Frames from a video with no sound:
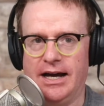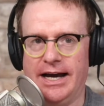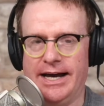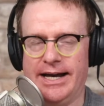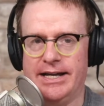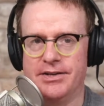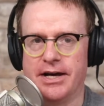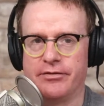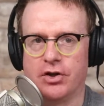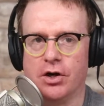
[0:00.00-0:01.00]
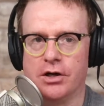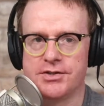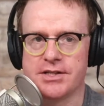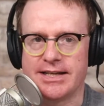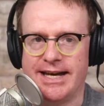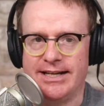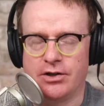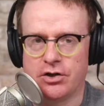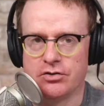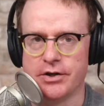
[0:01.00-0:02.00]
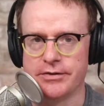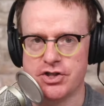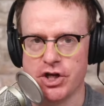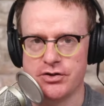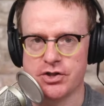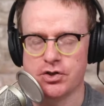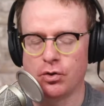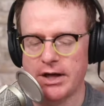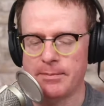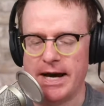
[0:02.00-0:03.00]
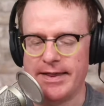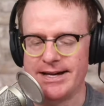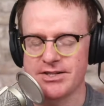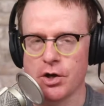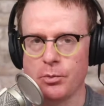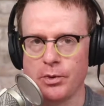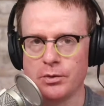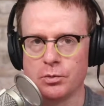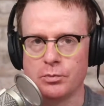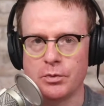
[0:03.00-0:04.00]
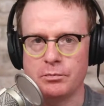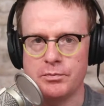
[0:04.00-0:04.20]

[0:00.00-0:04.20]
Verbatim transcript: And I've got Kate Cocker on the show to talk about that. So we'll